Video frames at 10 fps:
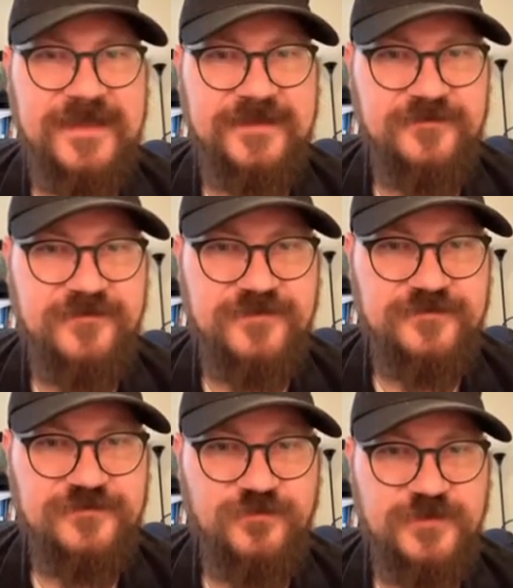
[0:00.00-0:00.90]
and
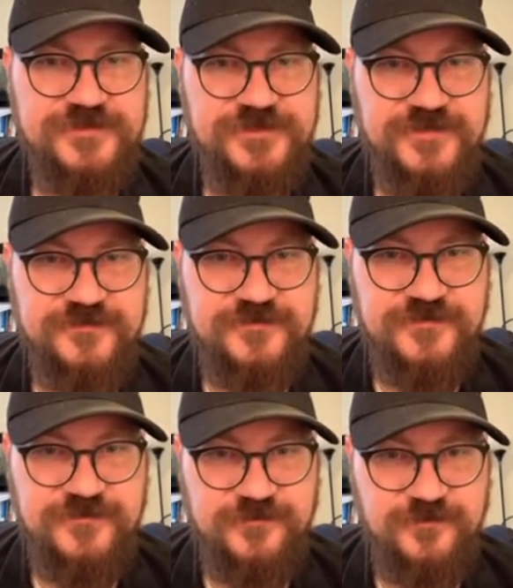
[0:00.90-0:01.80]
then switch
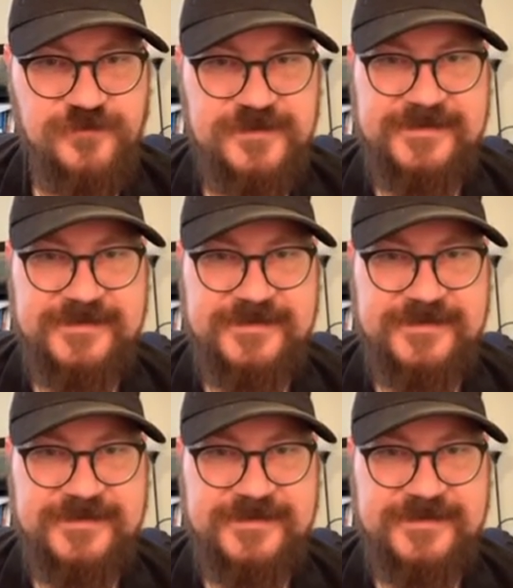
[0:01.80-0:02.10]
into